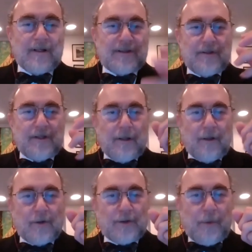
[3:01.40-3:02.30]
So the
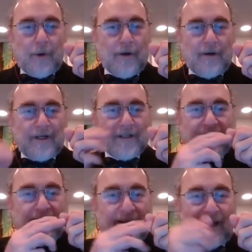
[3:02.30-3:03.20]
closed part doesn't
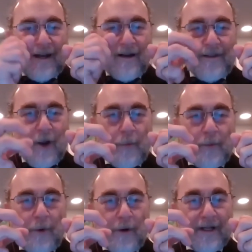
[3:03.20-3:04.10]
get the air, the open
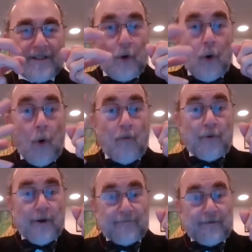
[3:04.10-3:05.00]
part gets
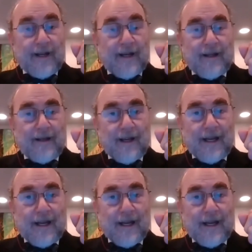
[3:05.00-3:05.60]
overinflated,